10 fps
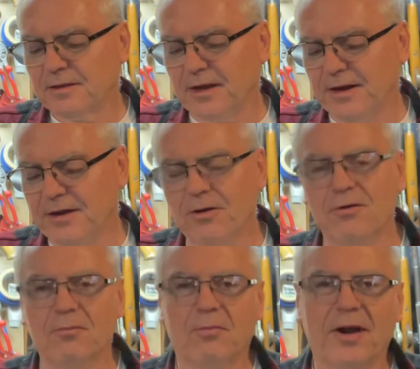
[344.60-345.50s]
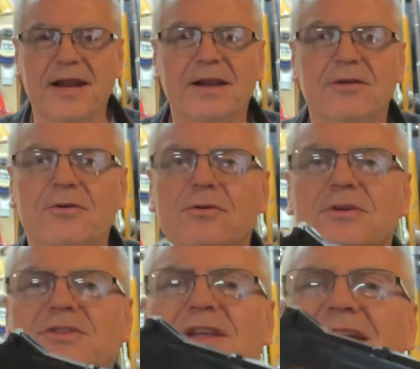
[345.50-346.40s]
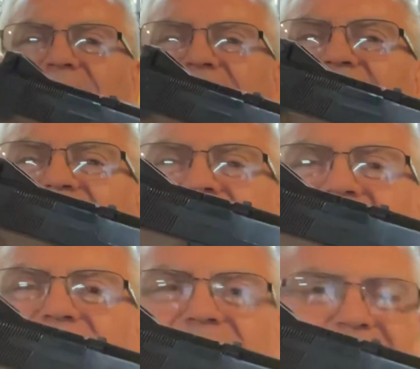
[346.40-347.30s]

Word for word: you go. Brand new. This is